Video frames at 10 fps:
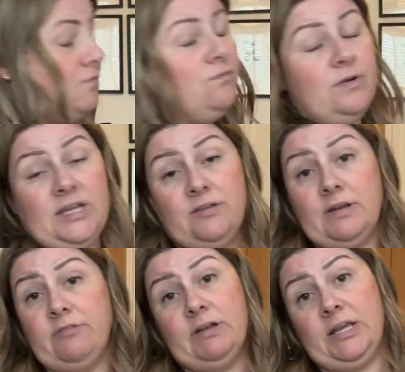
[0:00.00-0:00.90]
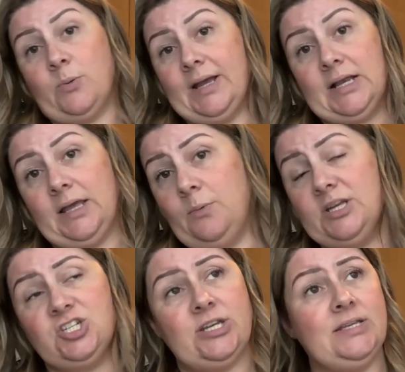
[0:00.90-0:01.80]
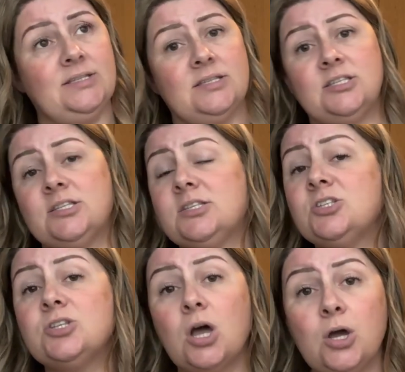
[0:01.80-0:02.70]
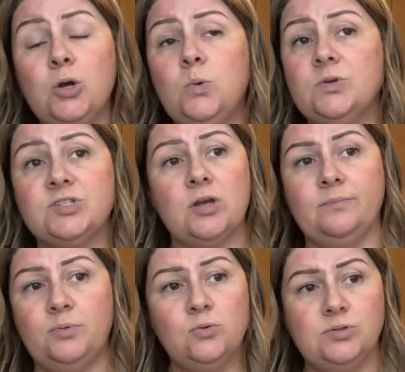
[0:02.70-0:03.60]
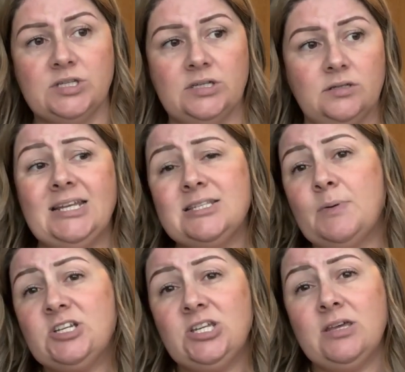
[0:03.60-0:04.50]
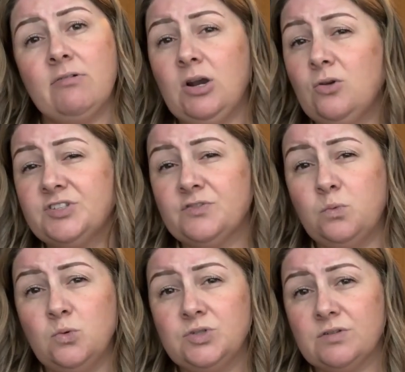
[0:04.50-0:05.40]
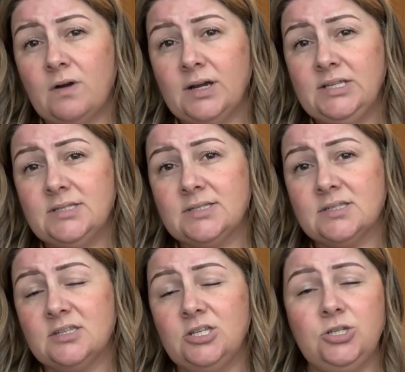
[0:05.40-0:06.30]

really quickly, which is so important. And especially there are lots of water rides.